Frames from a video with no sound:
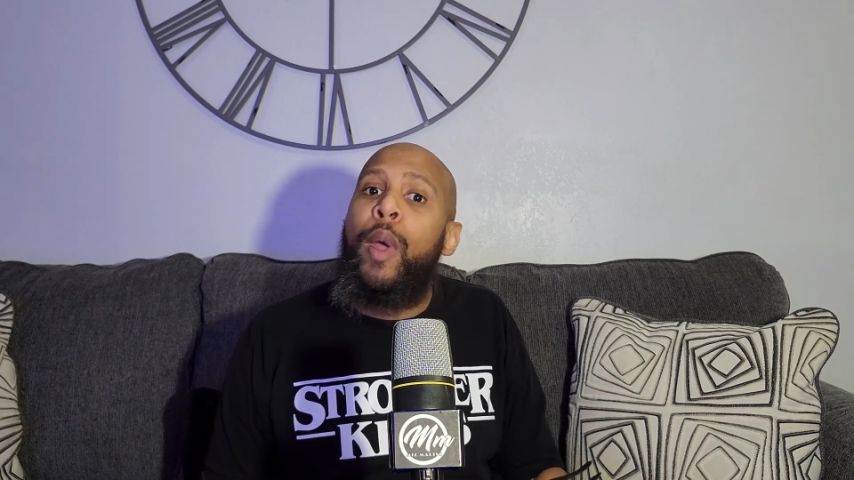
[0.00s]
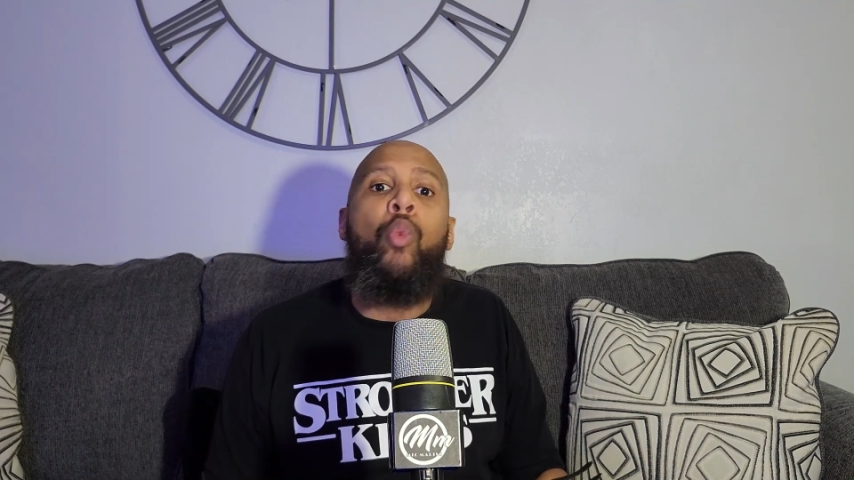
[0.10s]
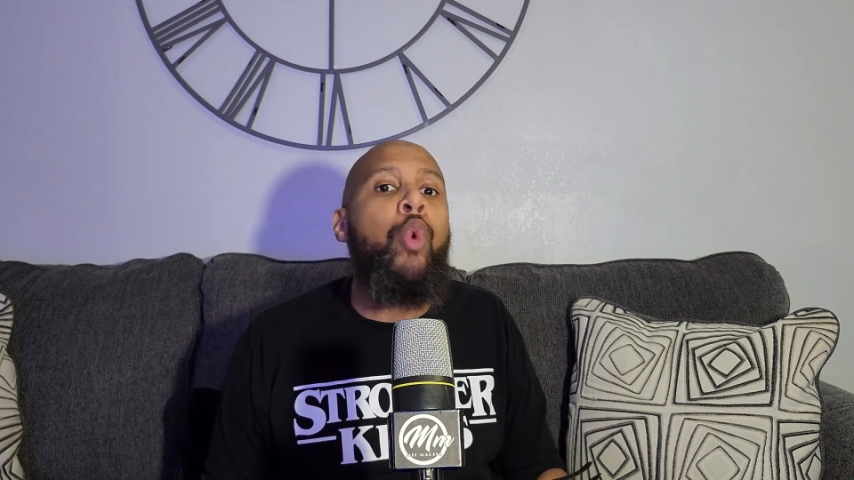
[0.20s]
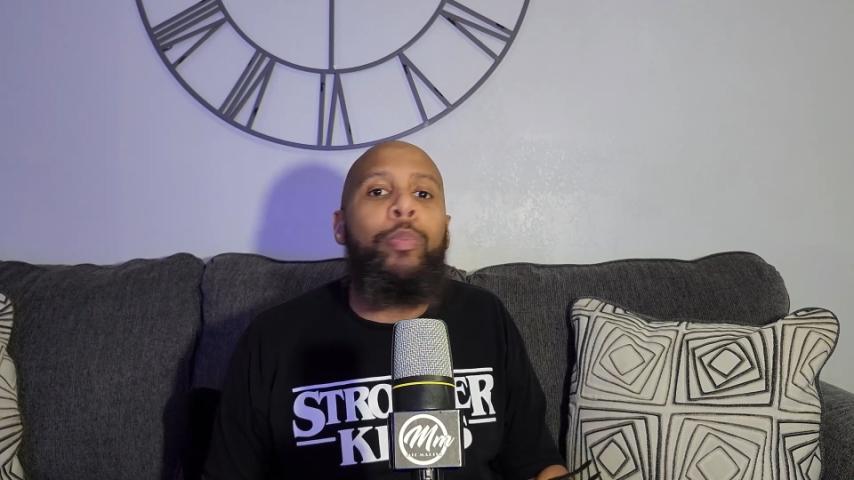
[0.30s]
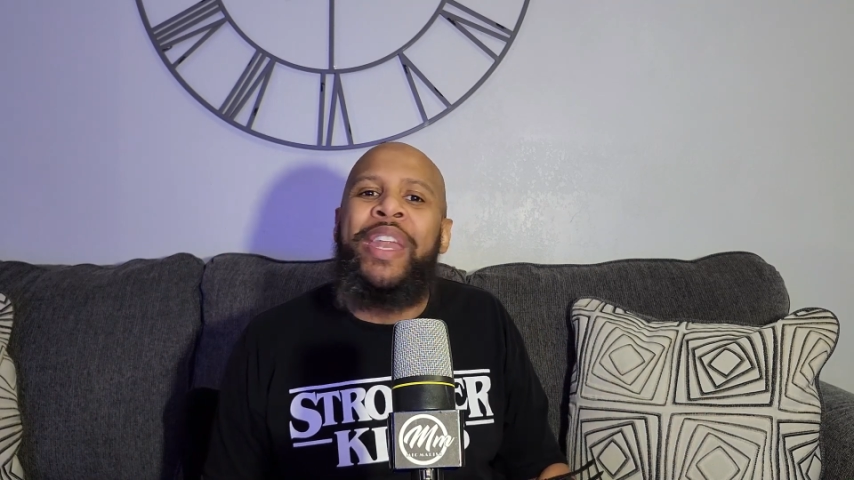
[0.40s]

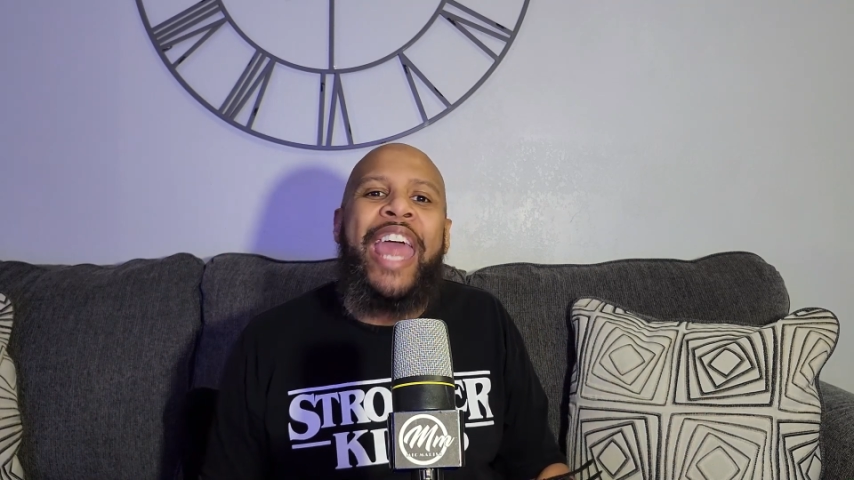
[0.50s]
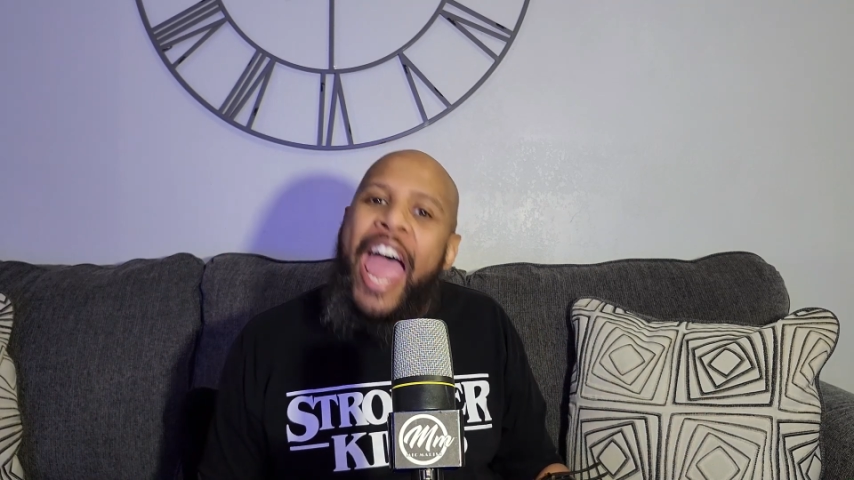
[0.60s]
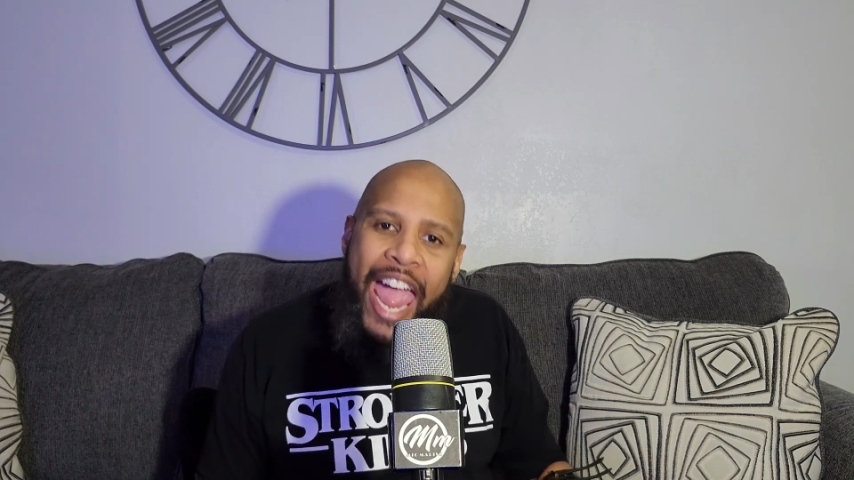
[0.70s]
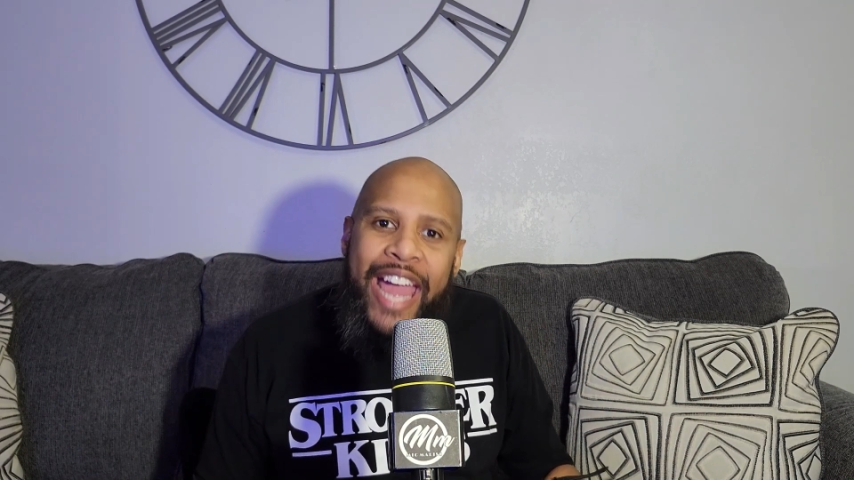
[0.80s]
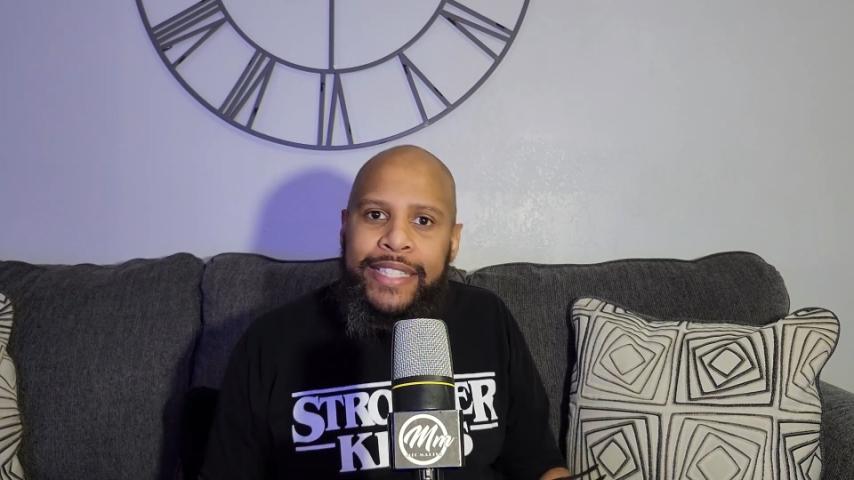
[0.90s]
and whooping
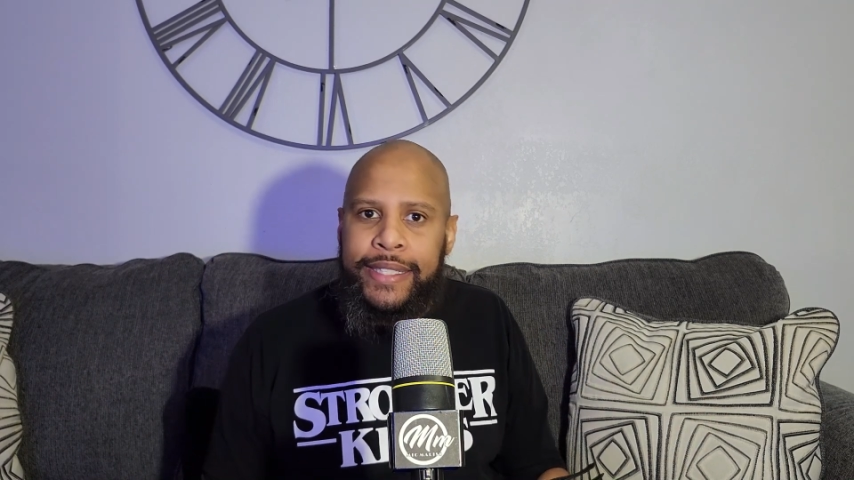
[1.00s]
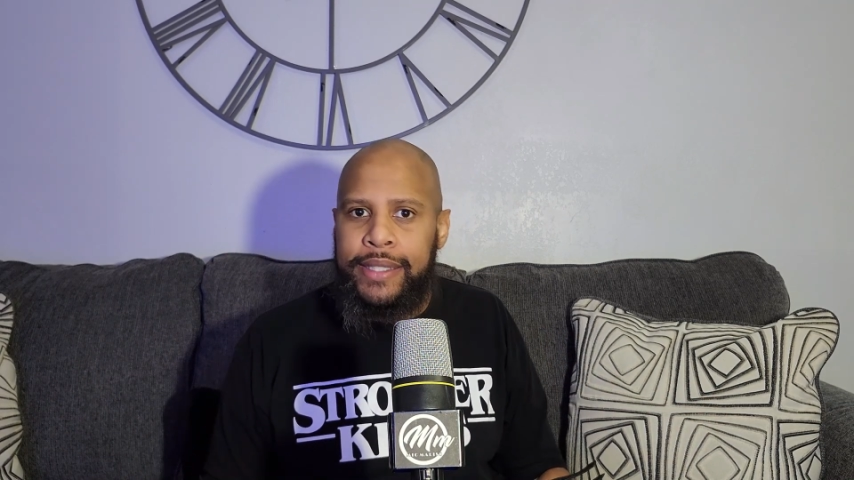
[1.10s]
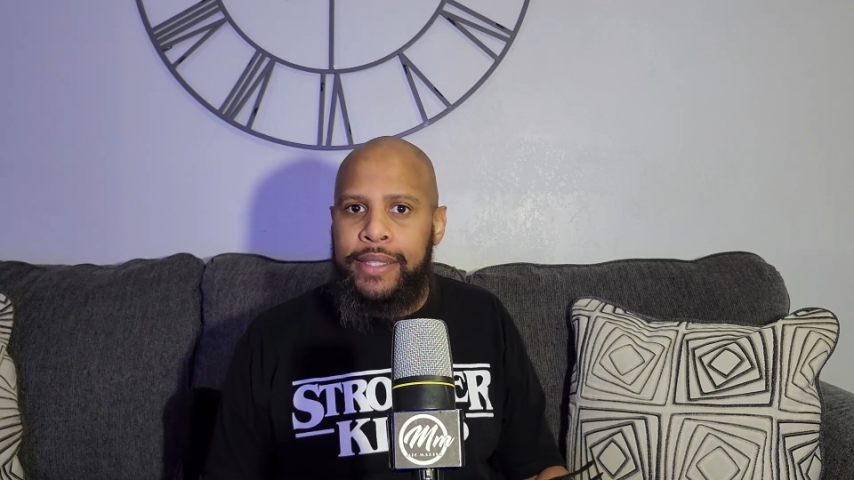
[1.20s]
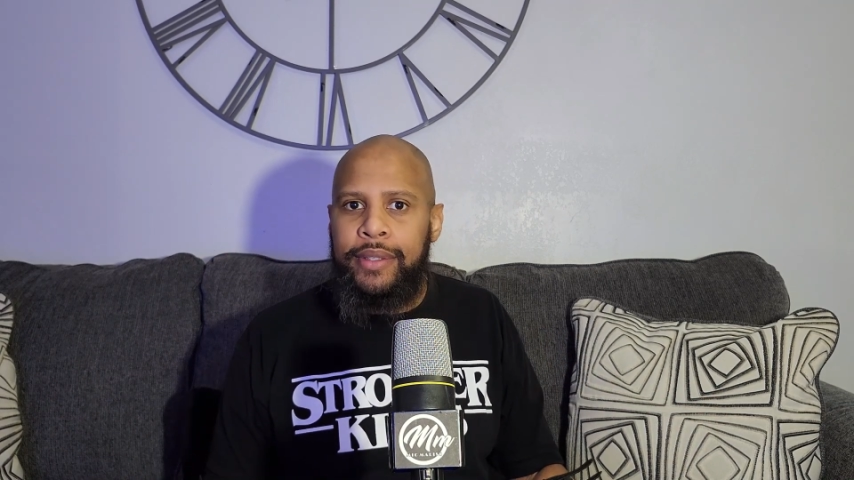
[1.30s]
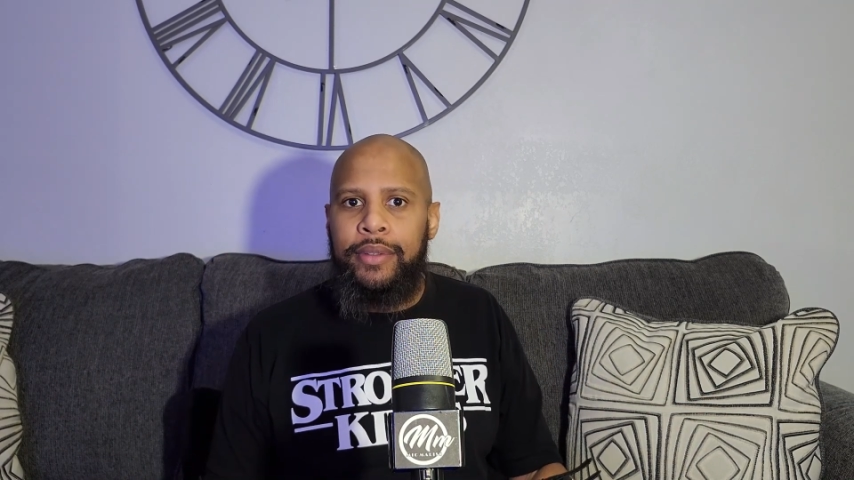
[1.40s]
ass.